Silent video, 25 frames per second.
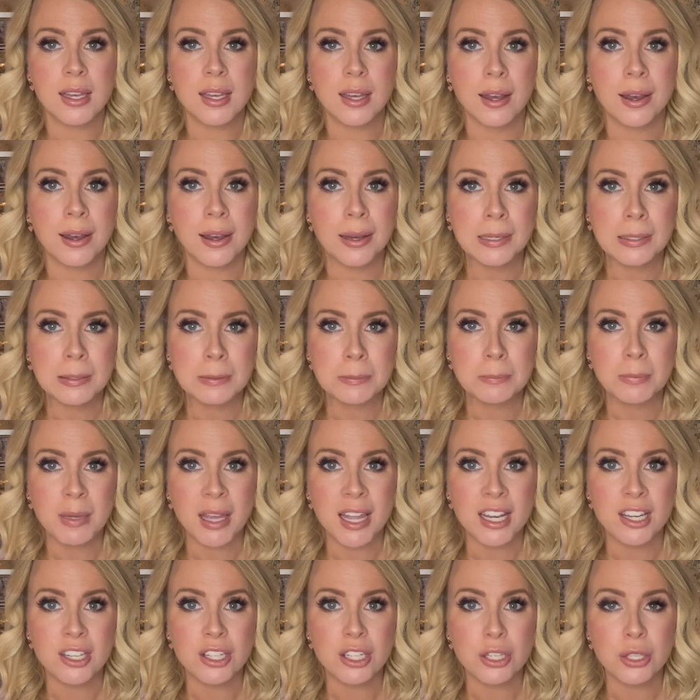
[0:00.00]

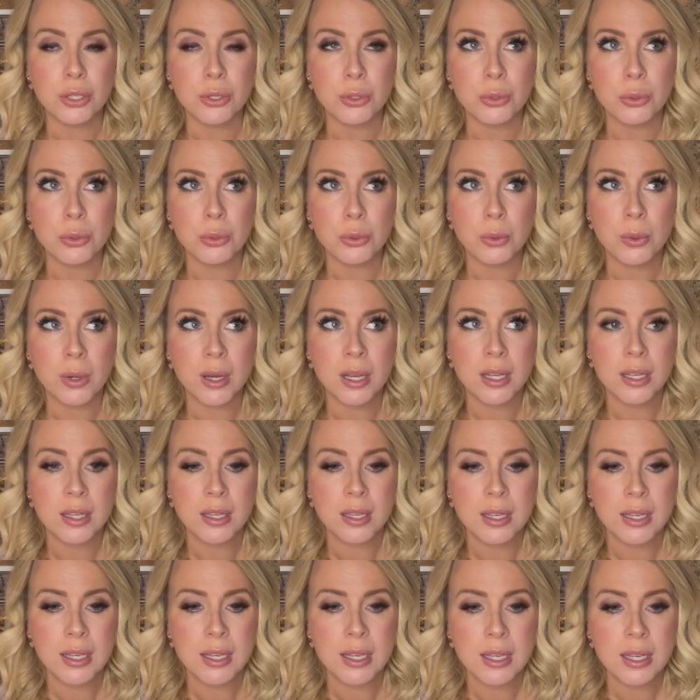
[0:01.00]
and you
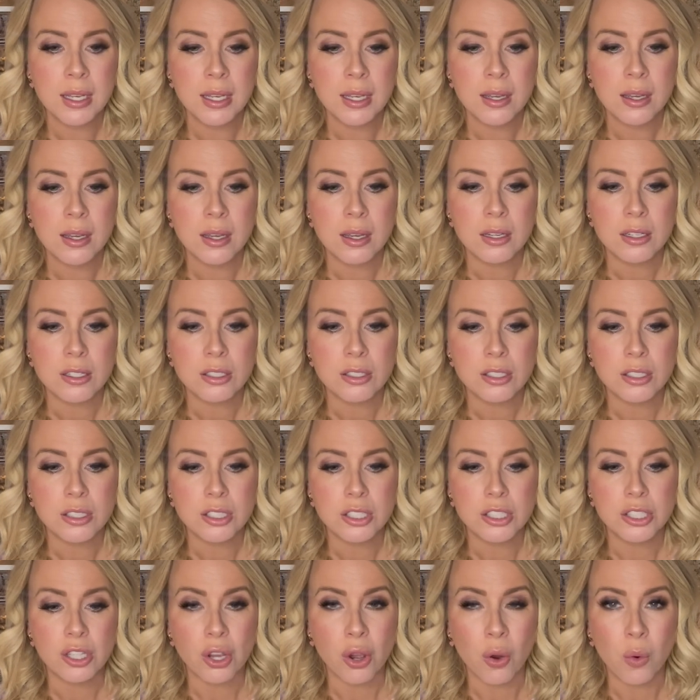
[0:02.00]

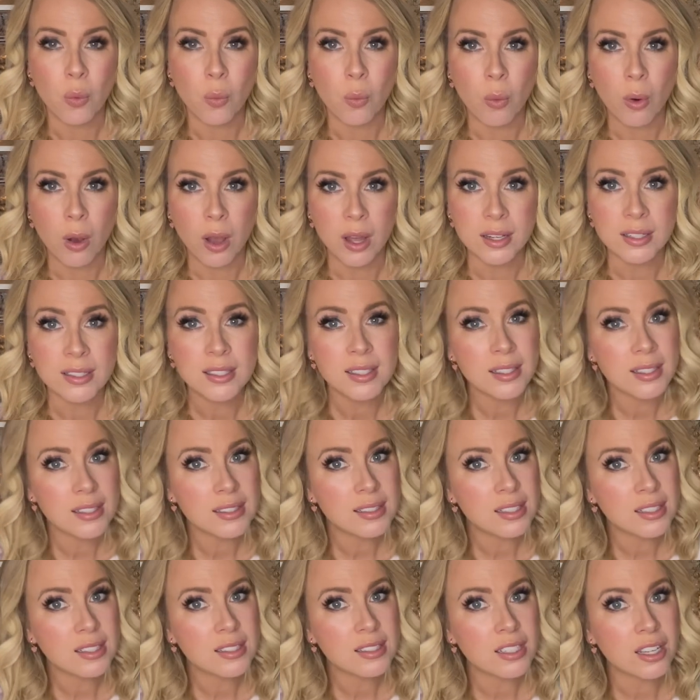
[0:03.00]
don't want to
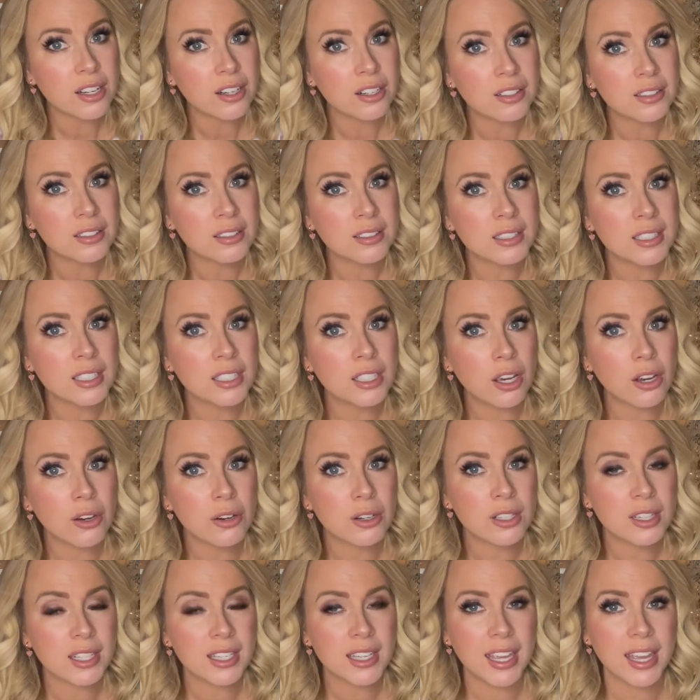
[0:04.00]
necessarily go to
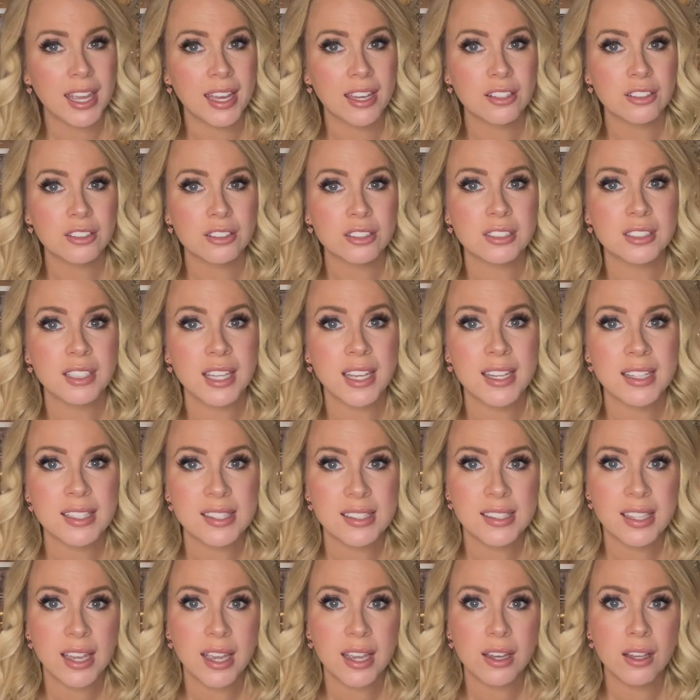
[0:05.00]
the Candle Day
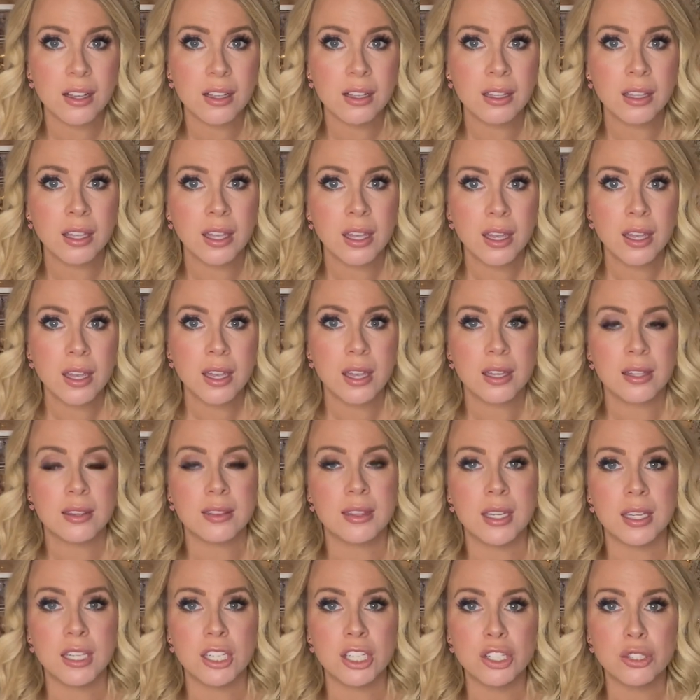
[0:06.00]
sale
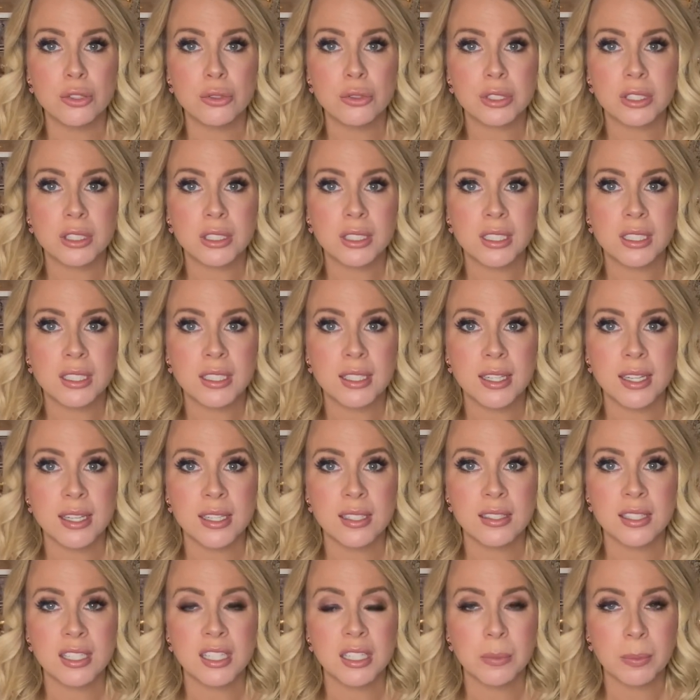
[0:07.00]
that usually
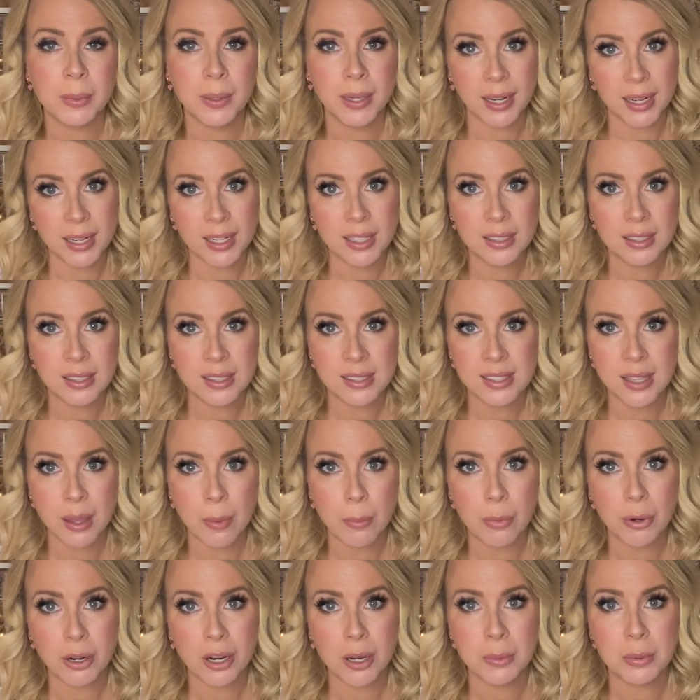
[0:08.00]
is in the beginning of
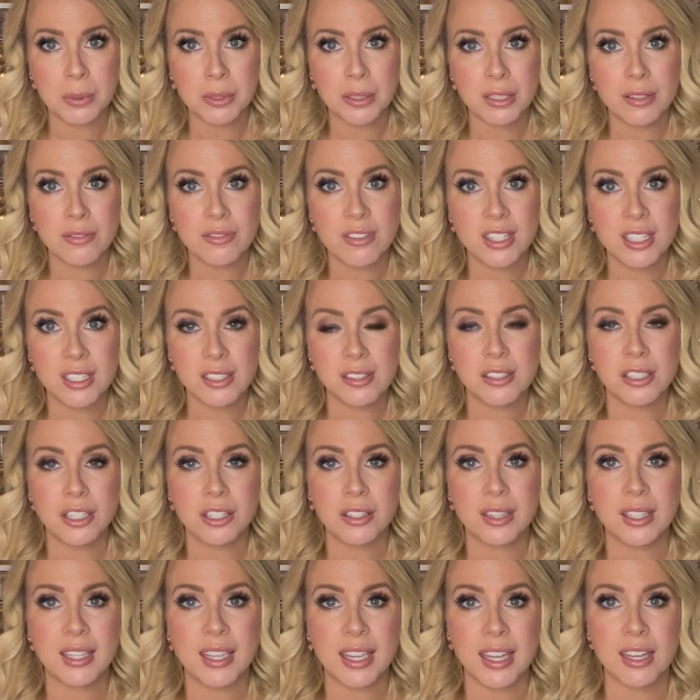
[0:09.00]
December, I believe this year
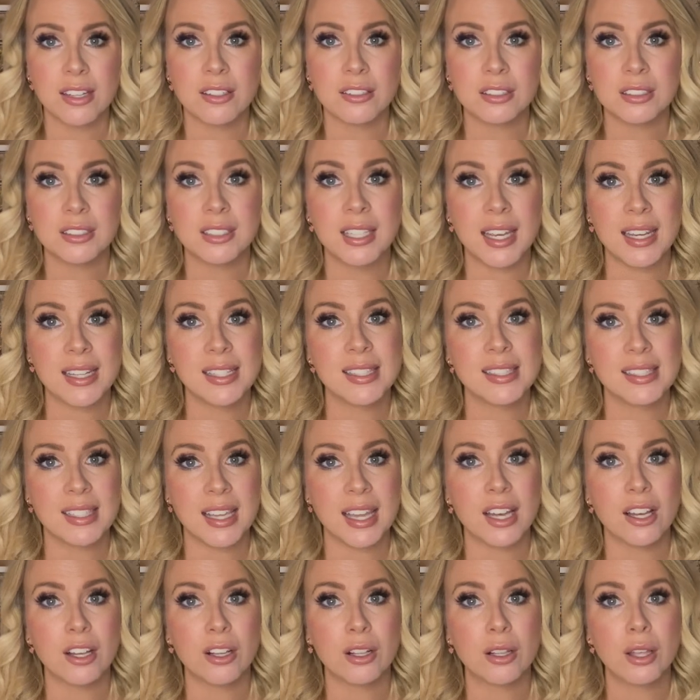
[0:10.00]
the Candle Day
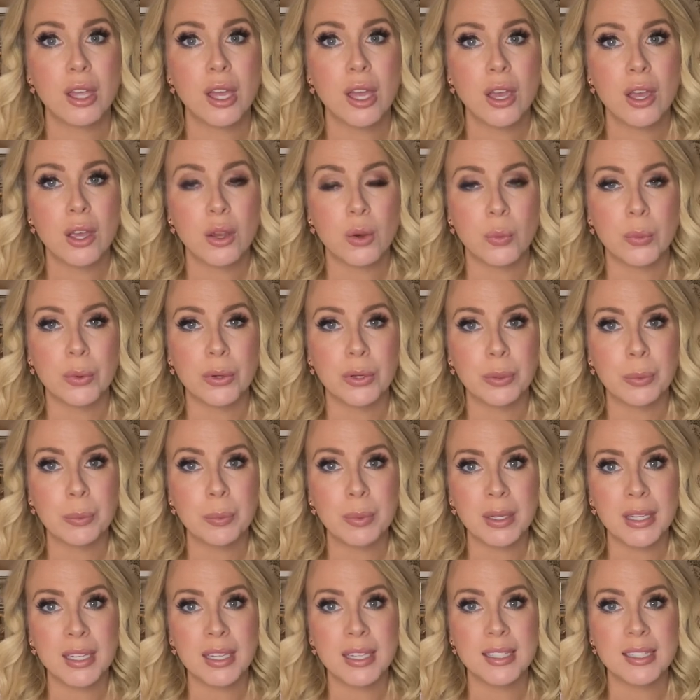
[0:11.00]
sale will
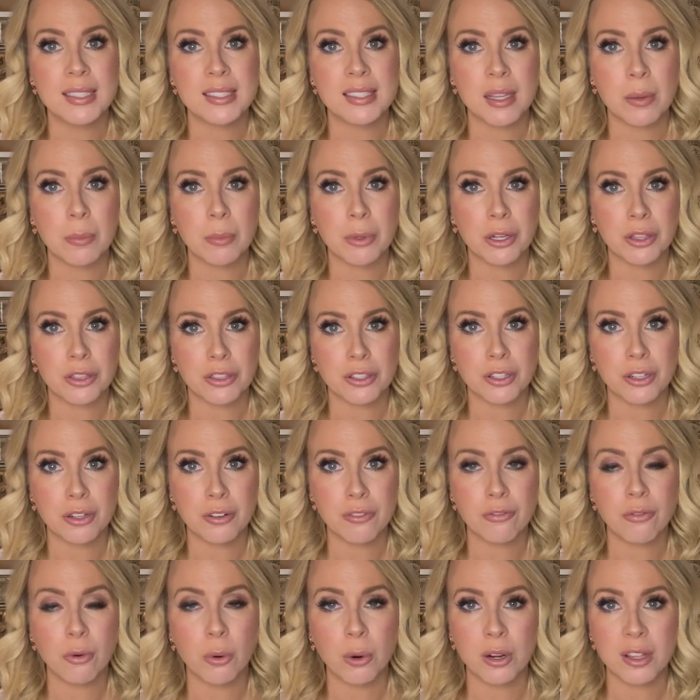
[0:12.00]
be December 3rd,
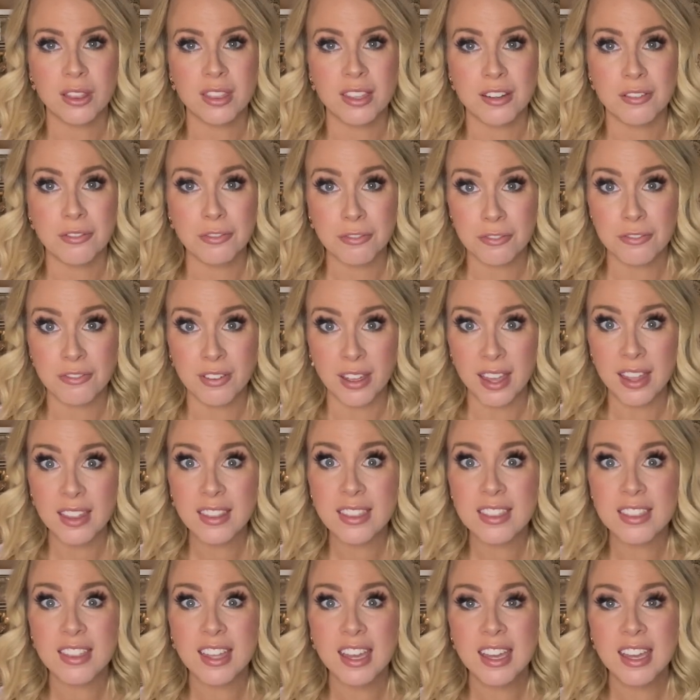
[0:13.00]
4th, and 5th.